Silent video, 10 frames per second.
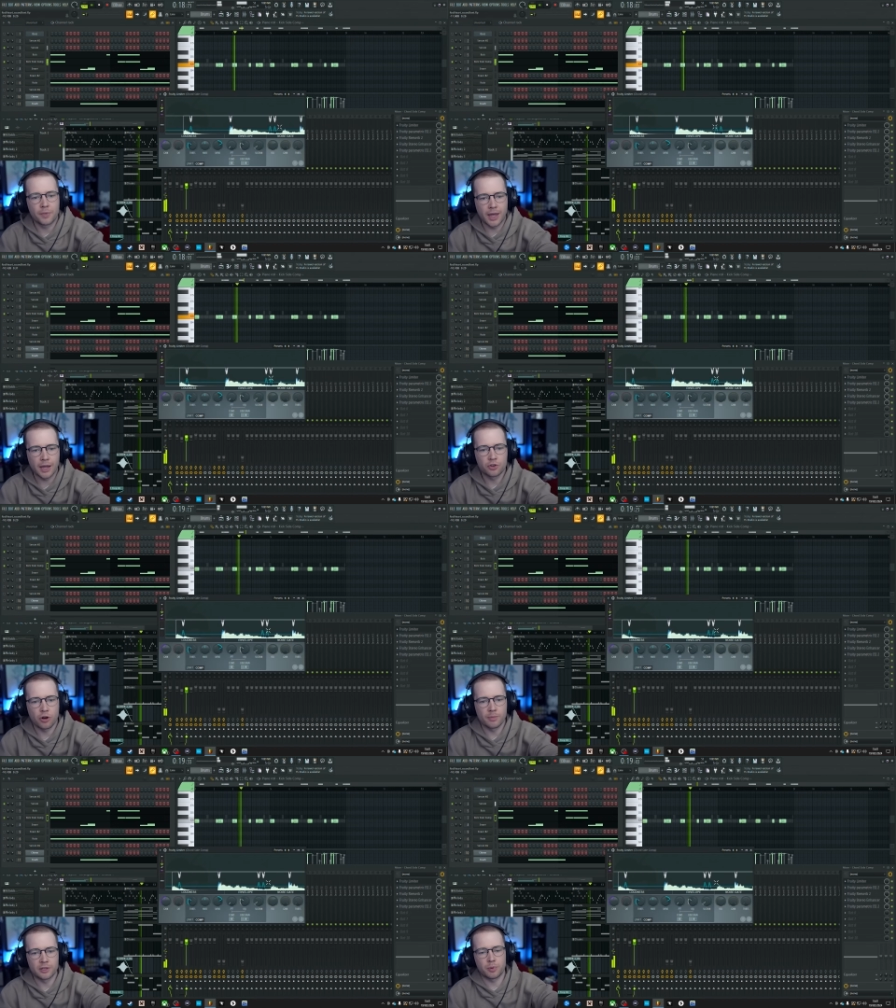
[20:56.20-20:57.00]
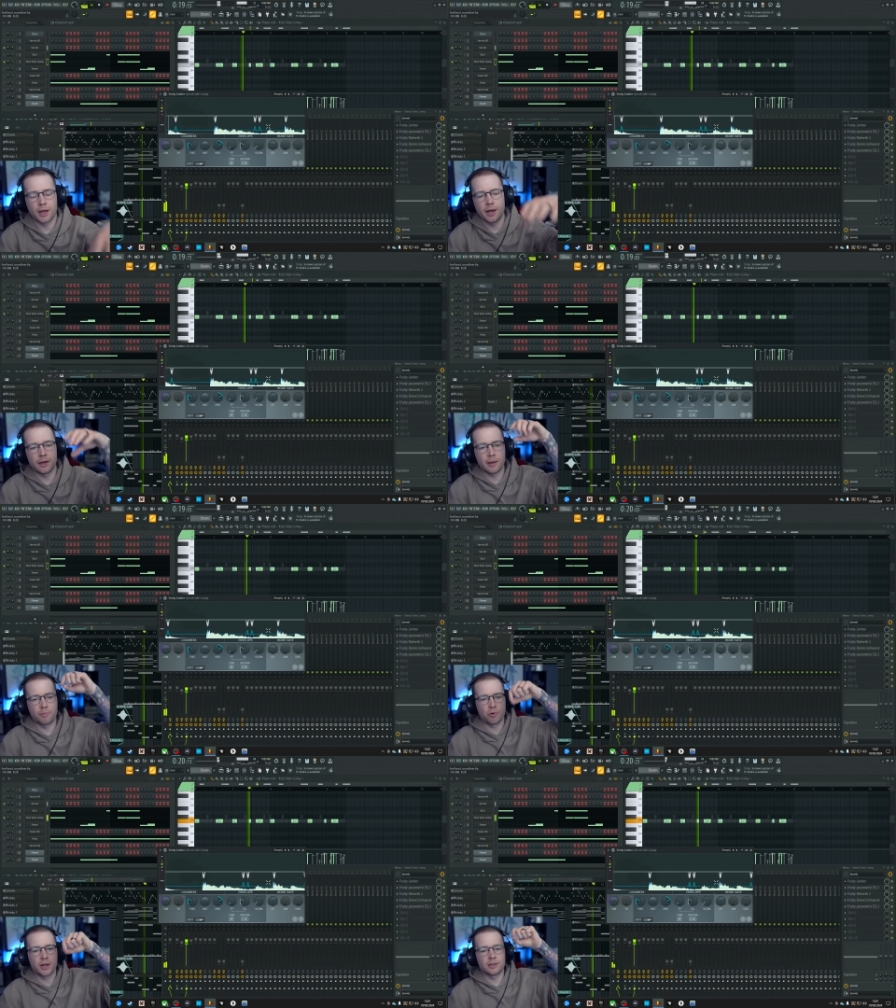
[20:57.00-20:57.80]
kick drum is played,
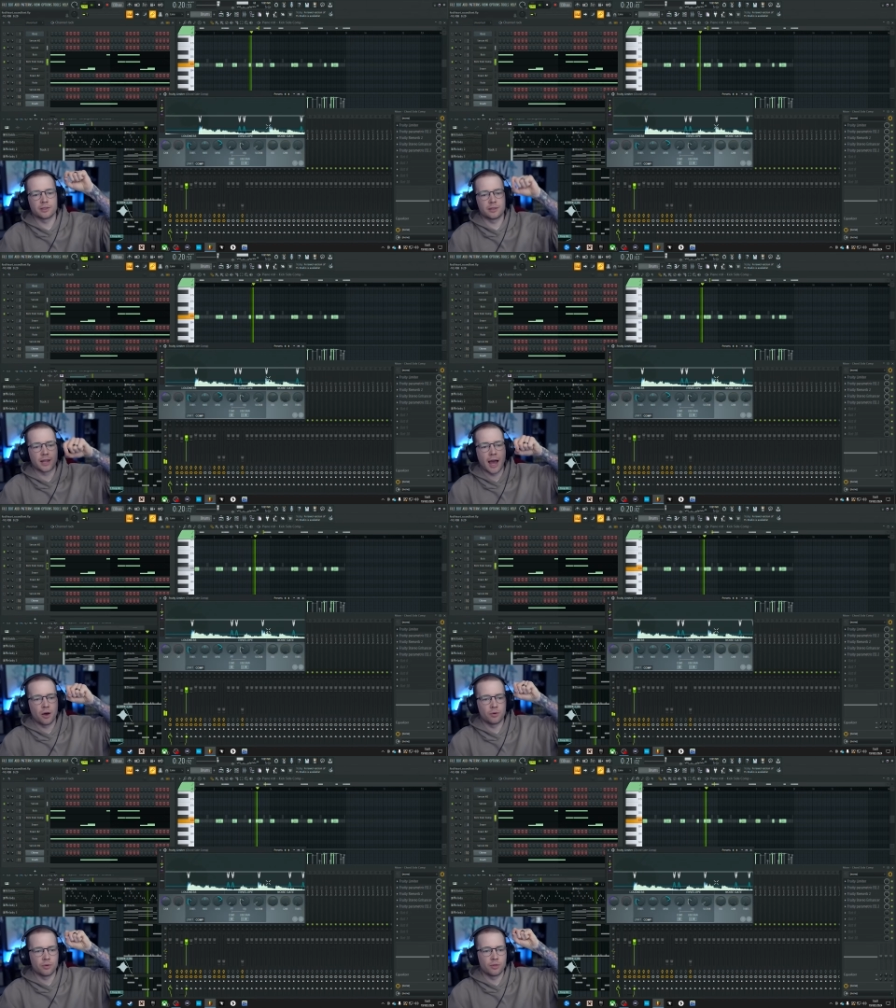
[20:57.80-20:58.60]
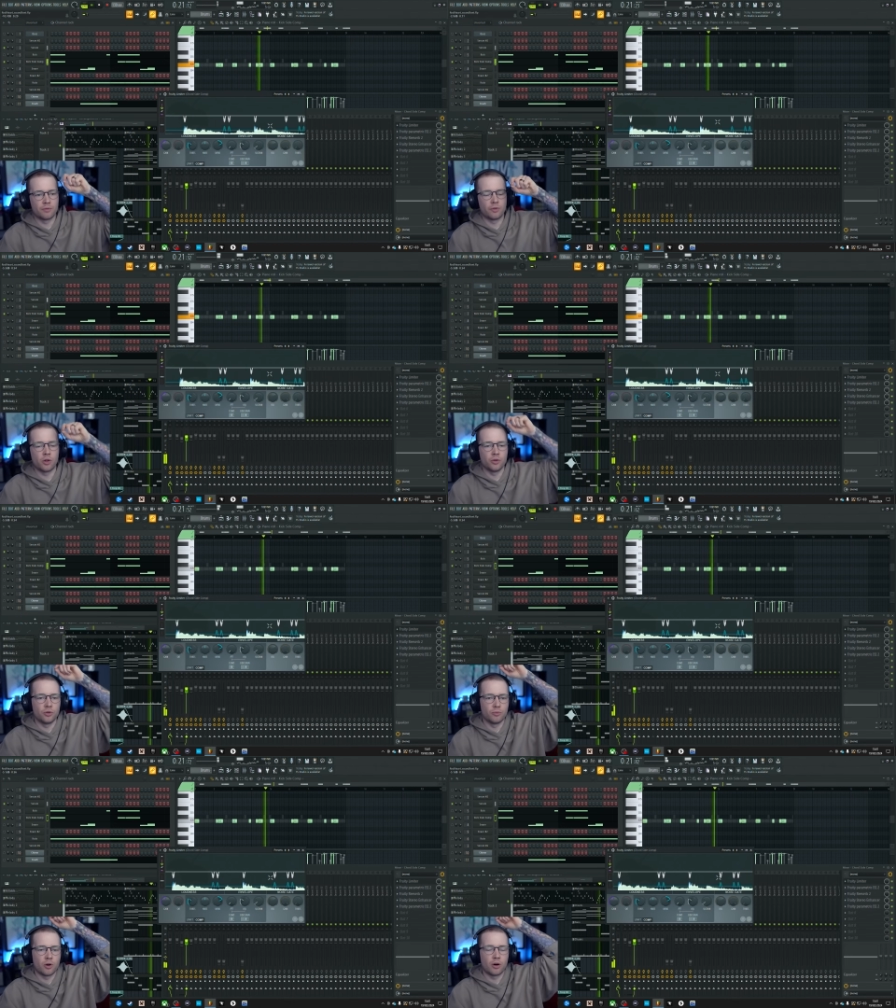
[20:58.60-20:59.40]
it brings down the
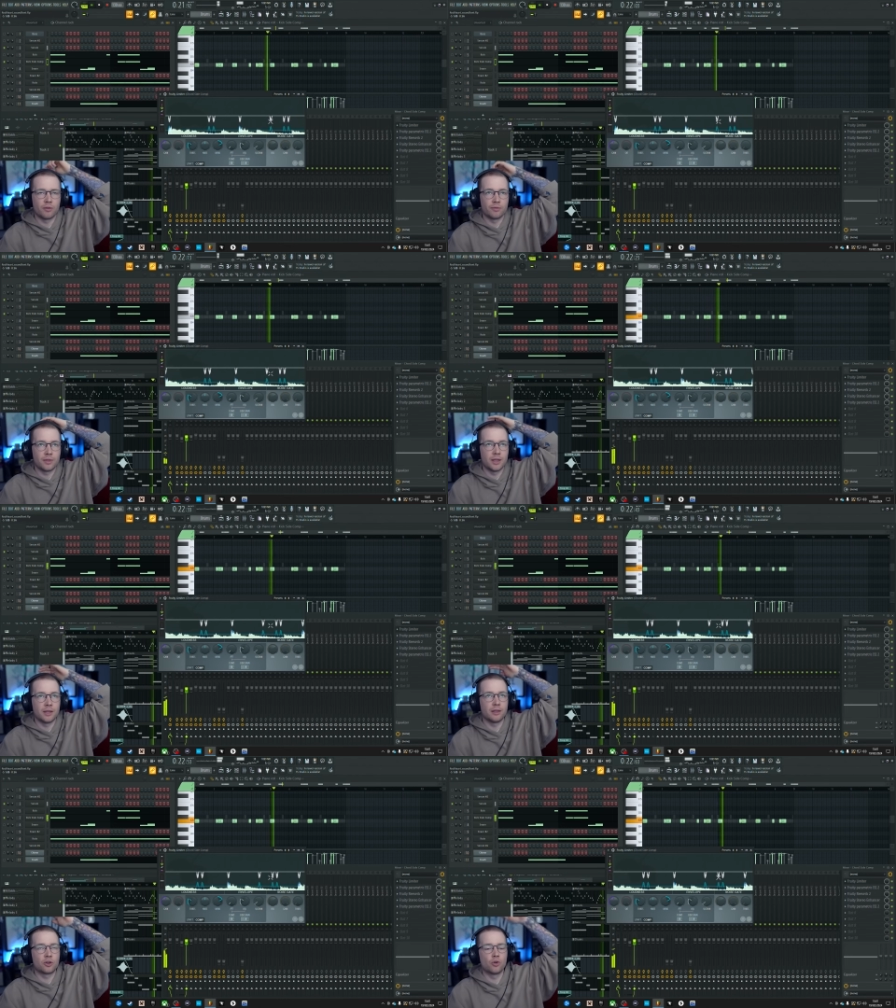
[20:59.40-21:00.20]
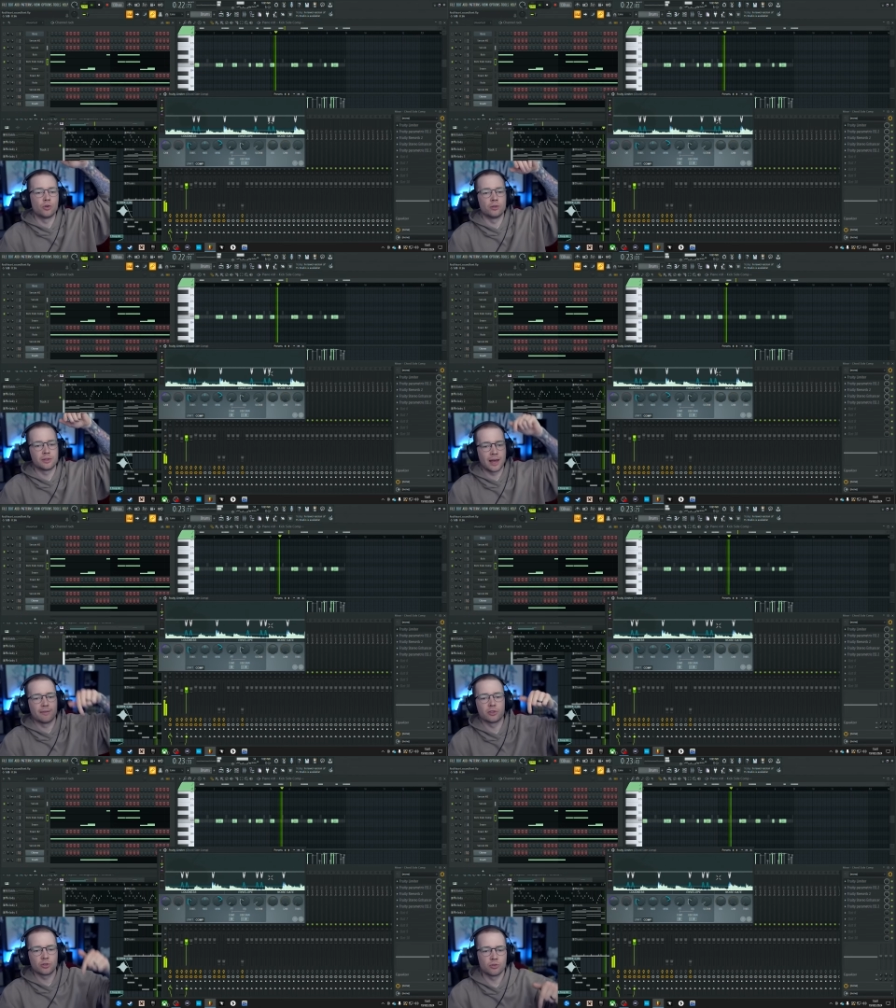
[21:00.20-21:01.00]
volume of the chords
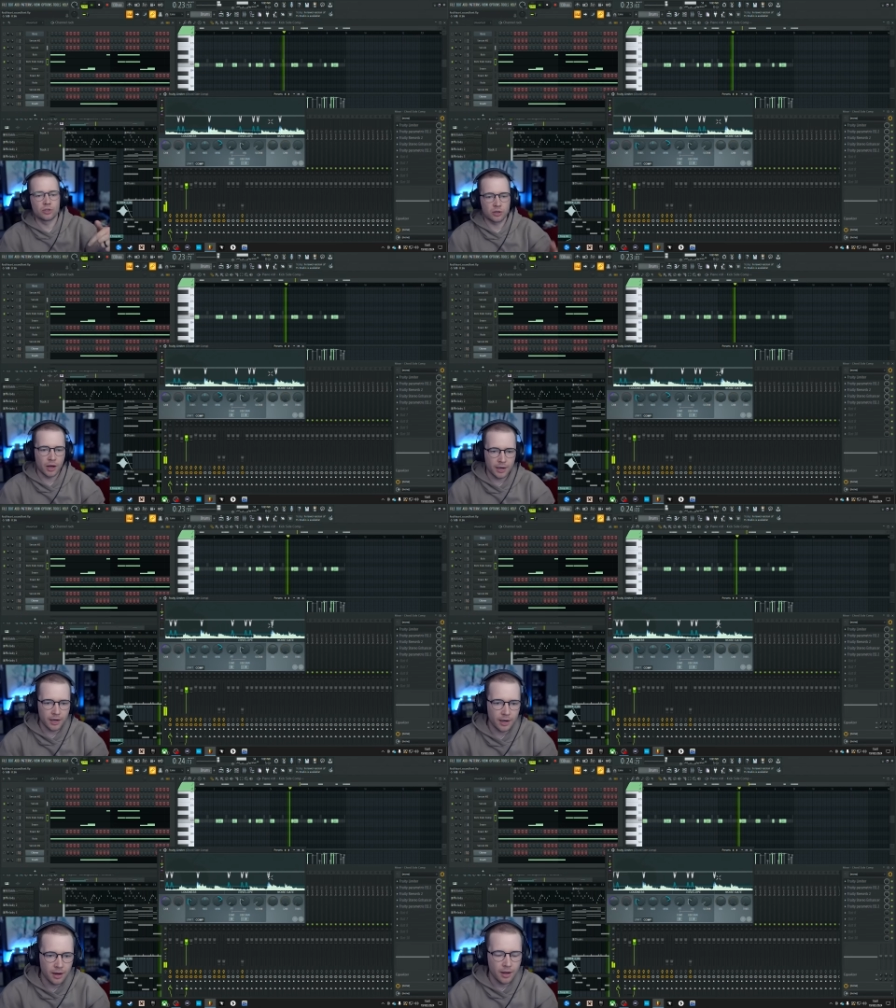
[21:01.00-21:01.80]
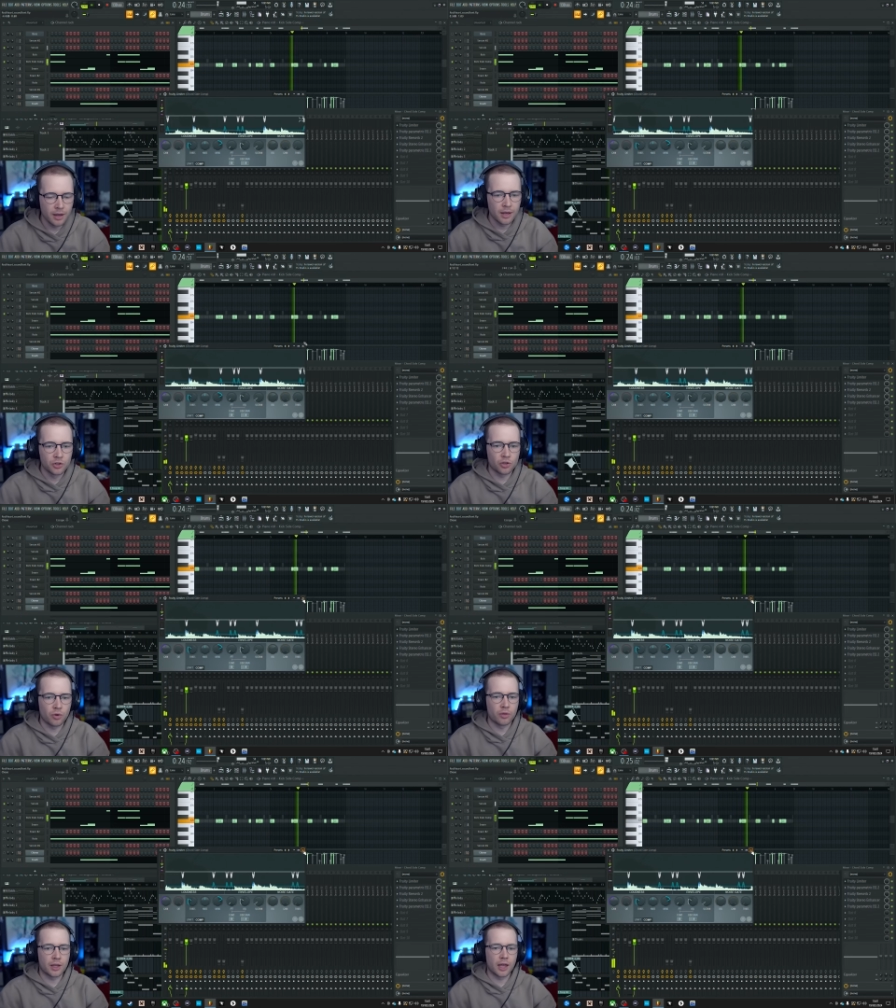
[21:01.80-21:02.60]
ever so slightly
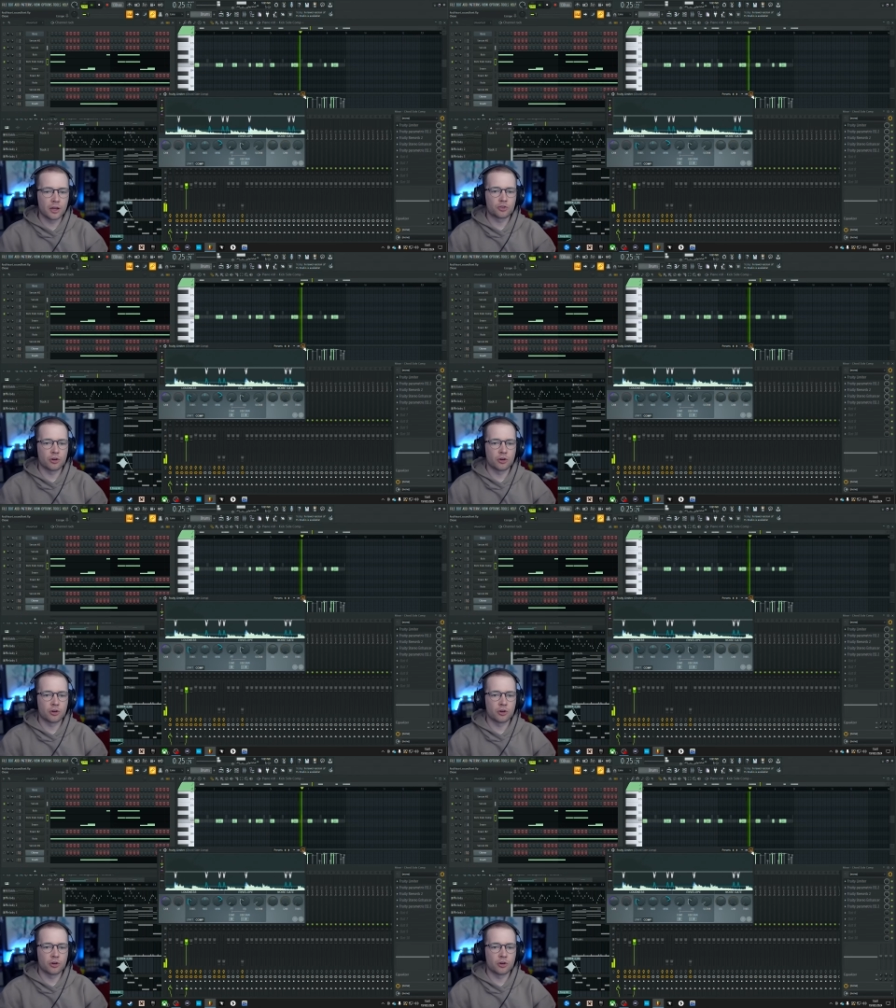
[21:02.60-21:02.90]
so the kick